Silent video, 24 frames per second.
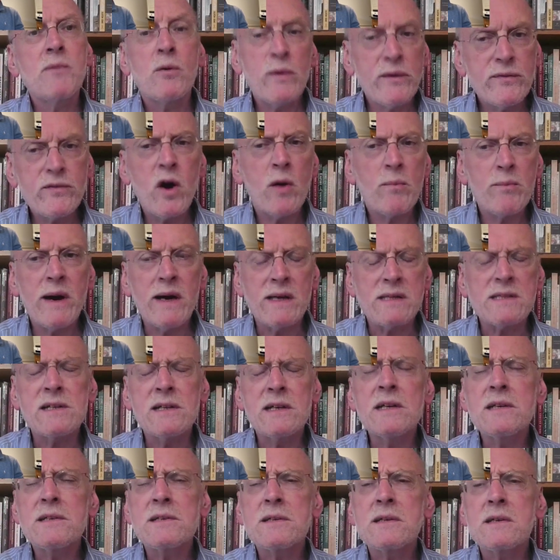but we've
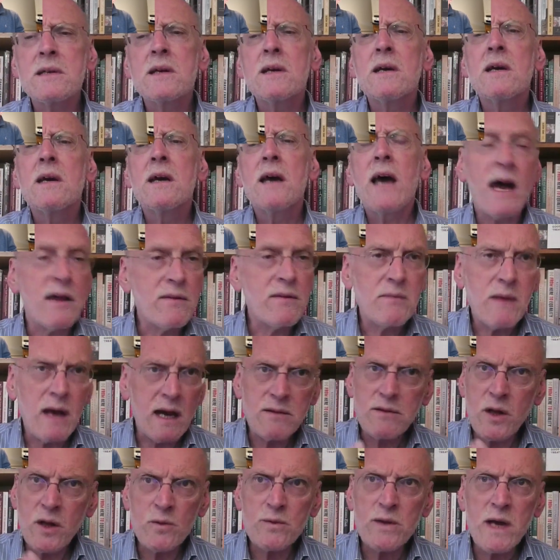combated it,
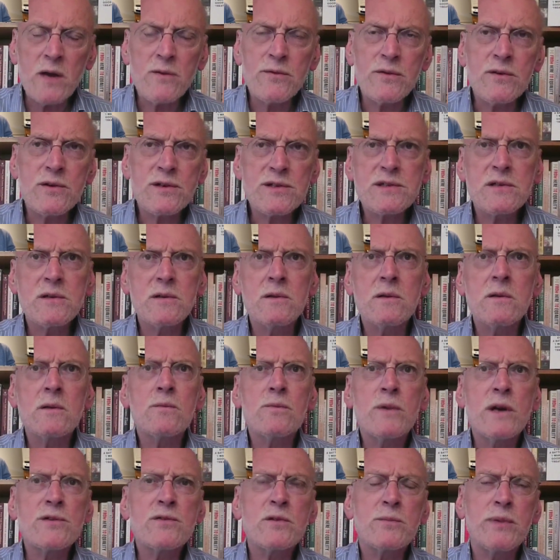and no doubt there is
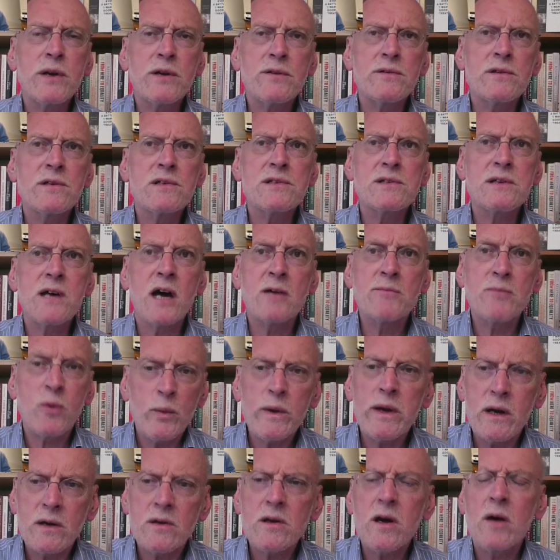still racial prejudice
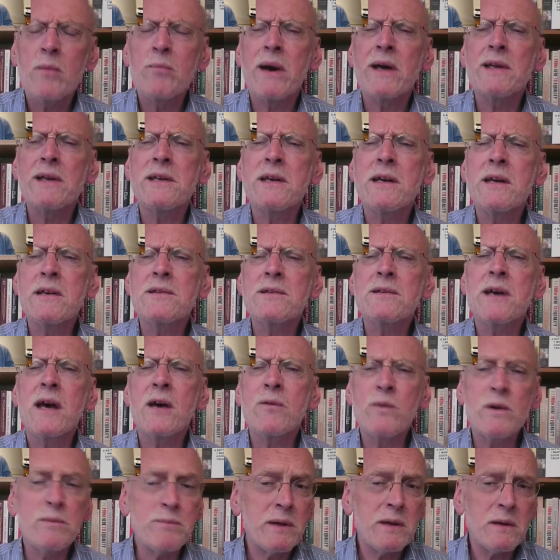now, but we are combating
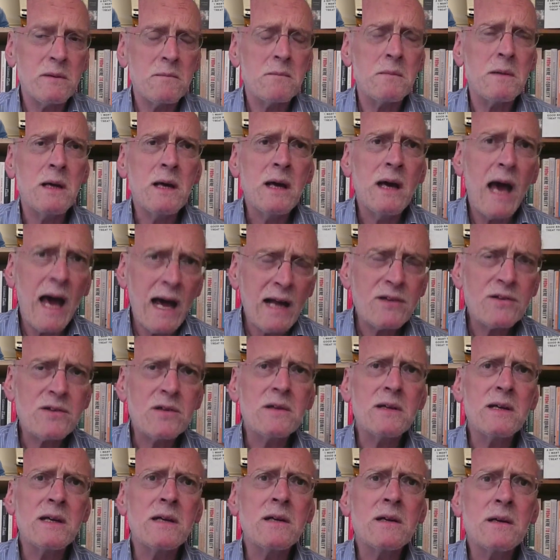it, and we've been
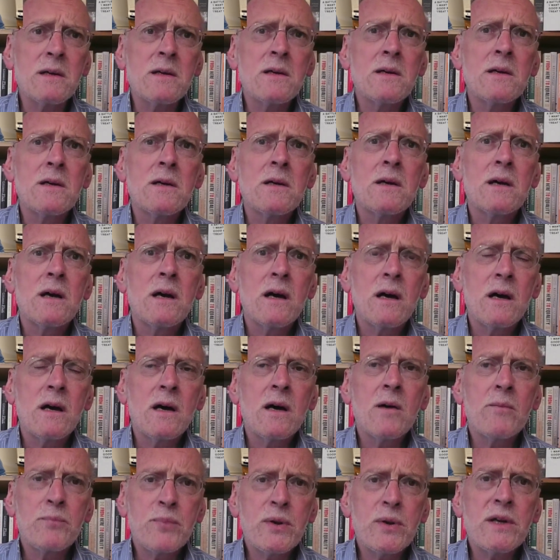actually
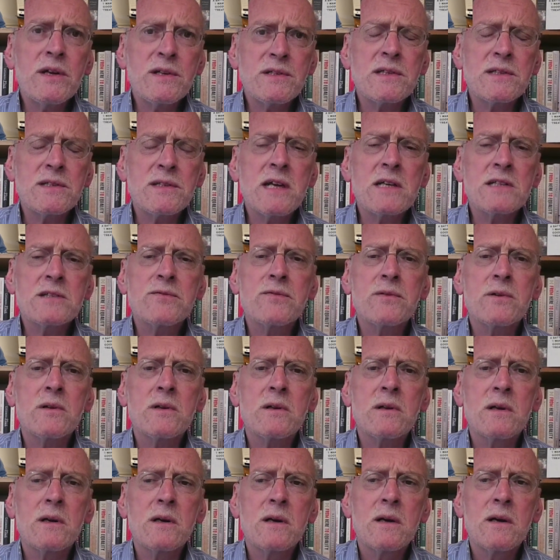pretty
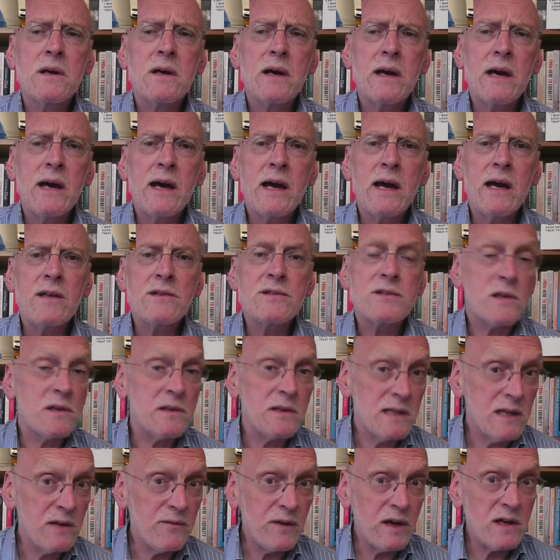successful,
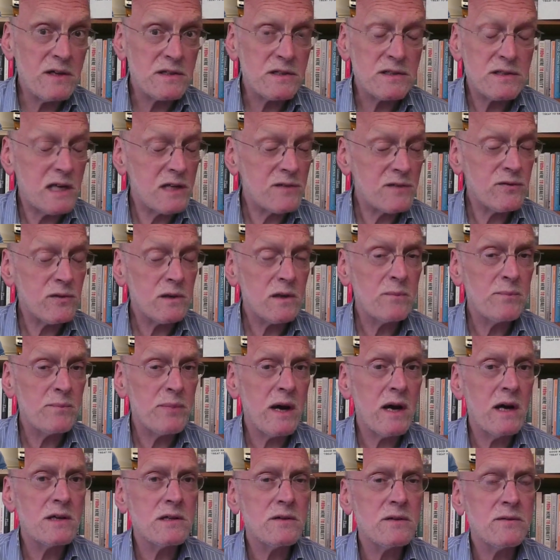and certainly very
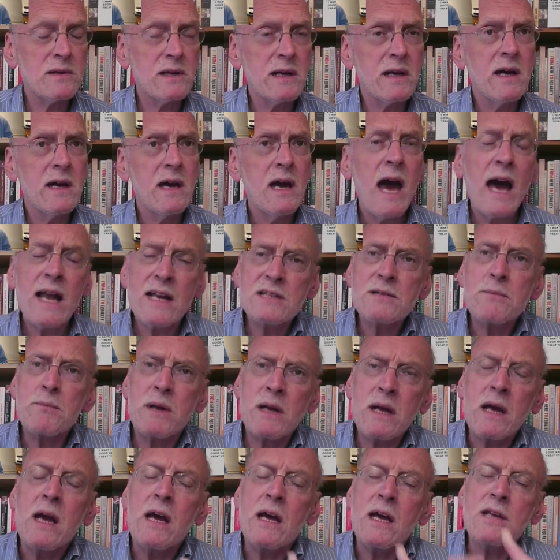successful comparatively.
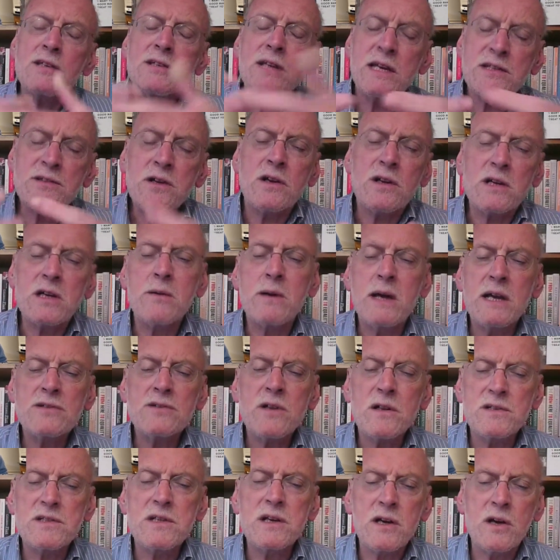And it's not
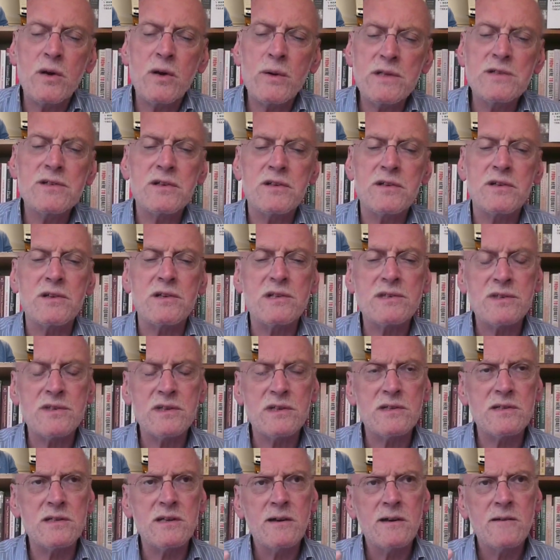a
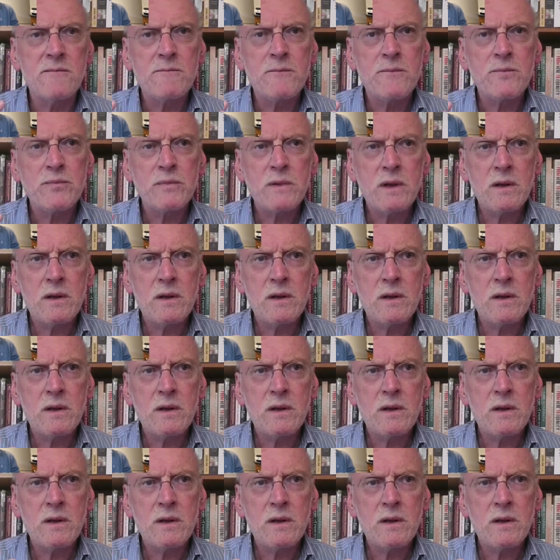coincidence that